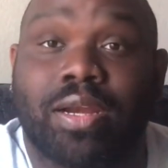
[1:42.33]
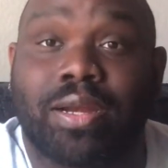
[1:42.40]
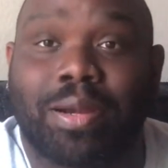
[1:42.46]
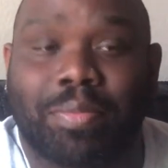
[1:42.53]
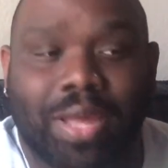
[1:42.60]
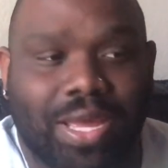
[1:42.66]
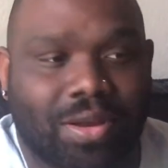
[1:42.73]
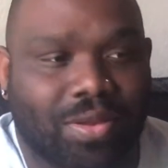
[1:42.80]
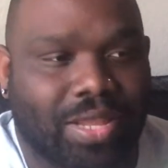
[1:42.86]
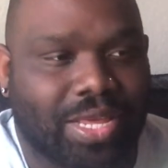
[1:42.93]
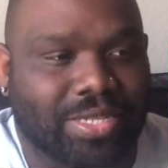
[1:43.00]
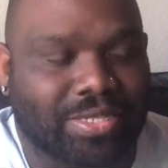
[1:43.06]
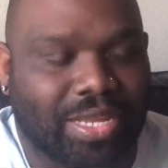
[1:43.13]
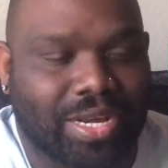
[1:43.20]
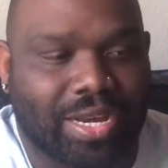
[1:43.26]
their panel
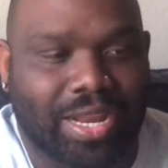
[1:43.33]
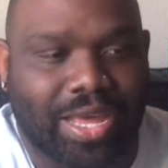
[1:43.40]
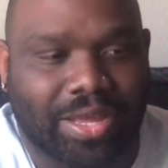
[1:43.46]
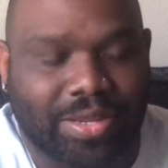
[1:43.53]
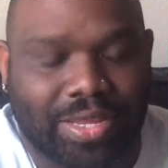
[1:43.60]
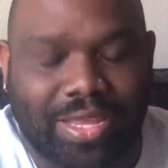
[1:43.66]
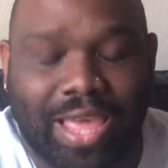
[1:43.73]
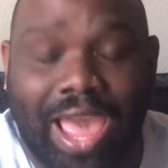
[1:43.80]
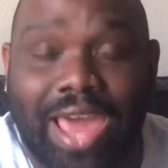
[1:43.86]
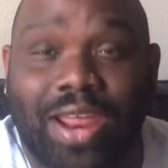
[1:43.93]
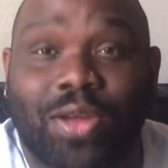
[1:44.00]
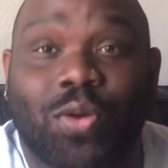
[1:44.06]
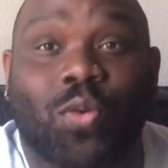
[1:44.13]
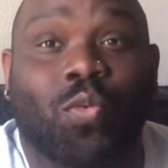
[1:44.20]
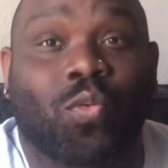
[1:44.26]
last night and I had a
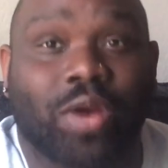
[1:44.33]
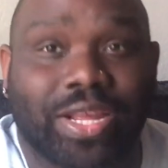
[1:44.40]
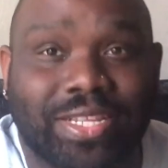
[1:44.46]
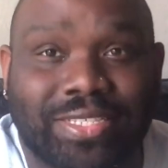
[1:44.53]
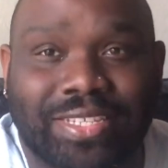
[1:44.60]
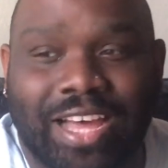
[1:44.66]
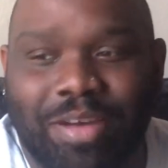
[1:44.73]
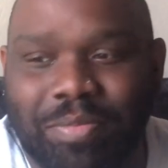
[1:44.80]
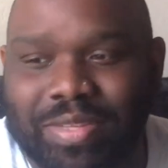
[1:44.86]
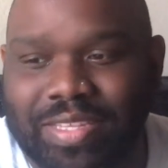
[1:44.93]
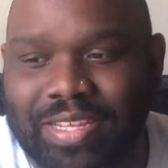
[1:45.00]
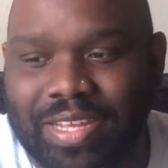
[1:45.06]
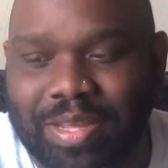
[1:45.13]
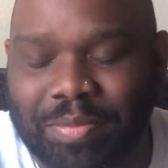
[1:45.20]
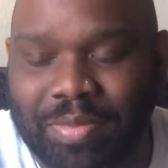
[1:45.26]
great time with
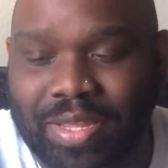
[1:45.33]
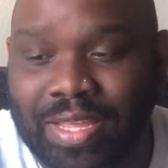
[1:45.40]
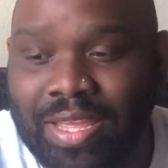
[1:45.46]
them.